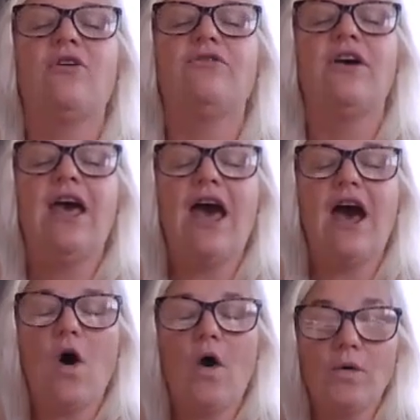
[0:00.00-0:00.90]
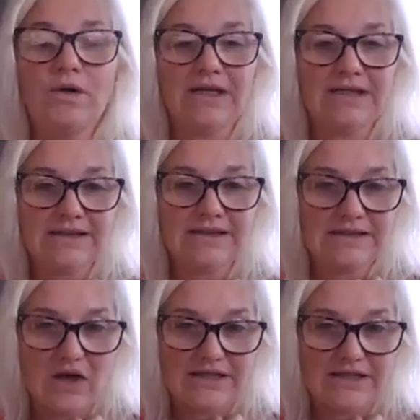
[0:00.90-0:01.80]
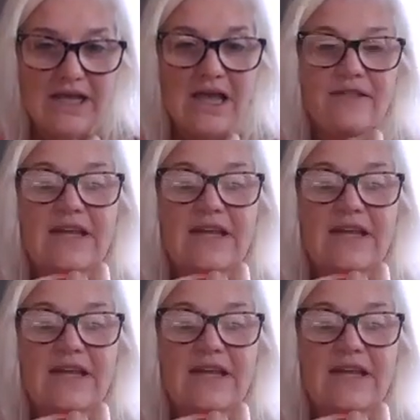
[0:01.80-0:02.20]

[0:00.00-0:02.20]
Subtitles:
of our own insight.